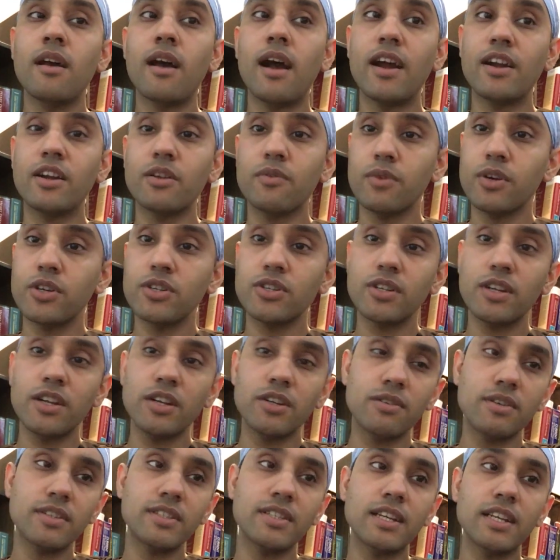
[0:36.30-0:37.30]
Our division,
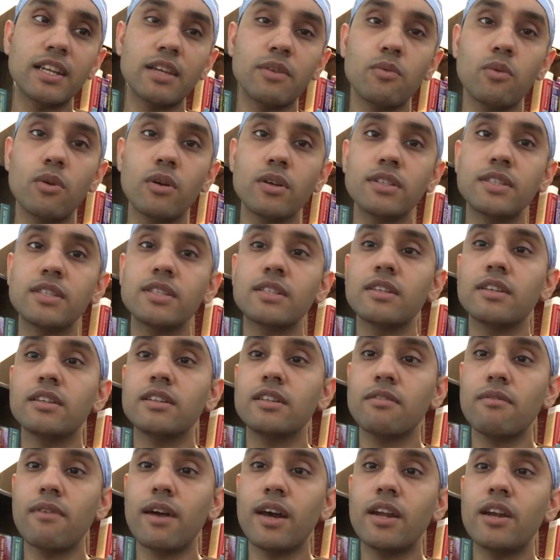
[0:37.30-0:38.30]
interestingly, was
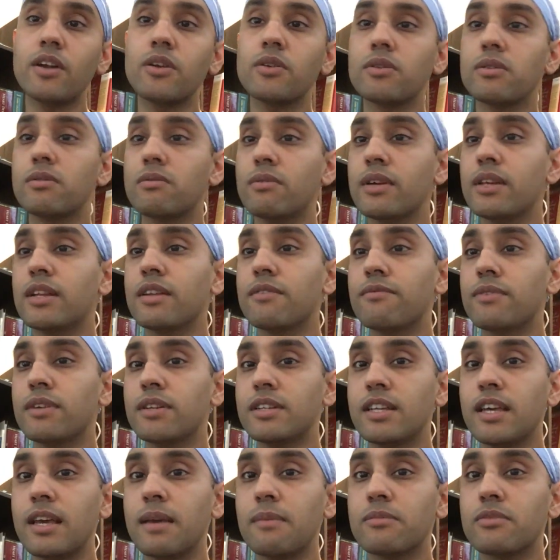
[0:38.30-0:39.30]
divided into three
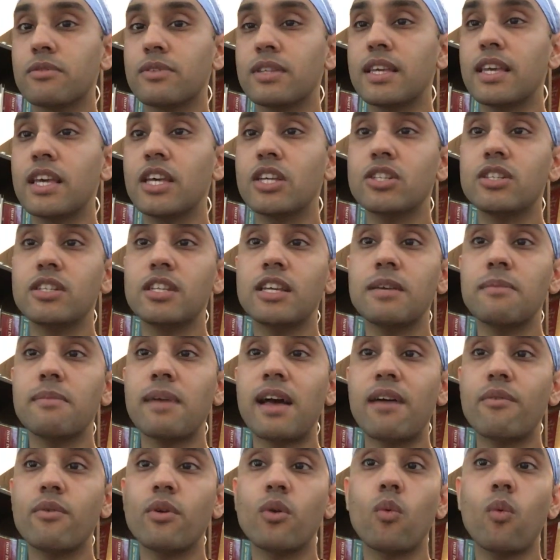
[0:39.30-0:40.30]
different teams, with each team
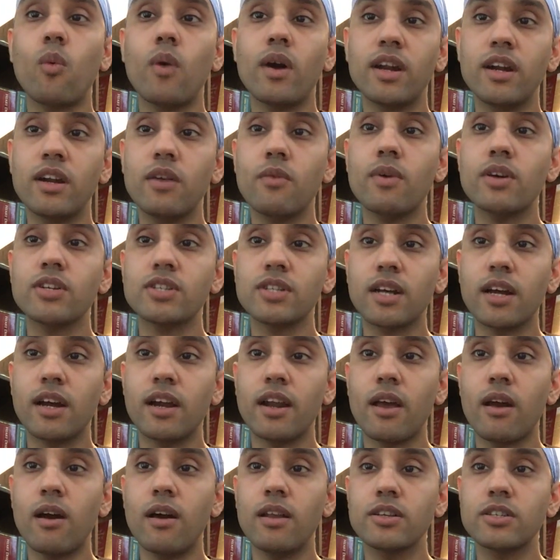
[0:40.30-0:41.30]
having one interventional
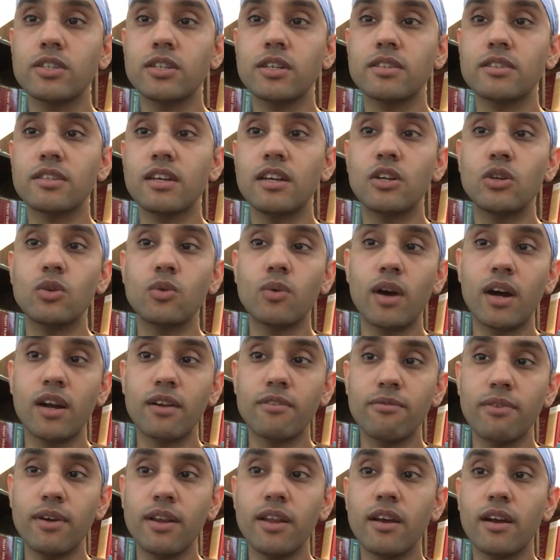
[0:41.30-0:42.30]
cardiologist and two
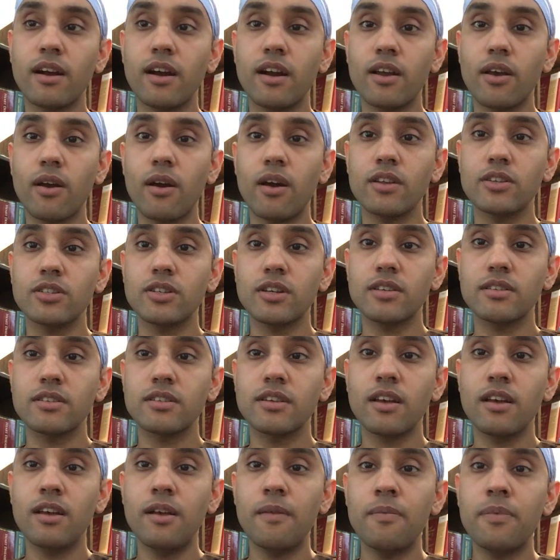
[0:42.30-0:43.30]
heart failure cardiologists,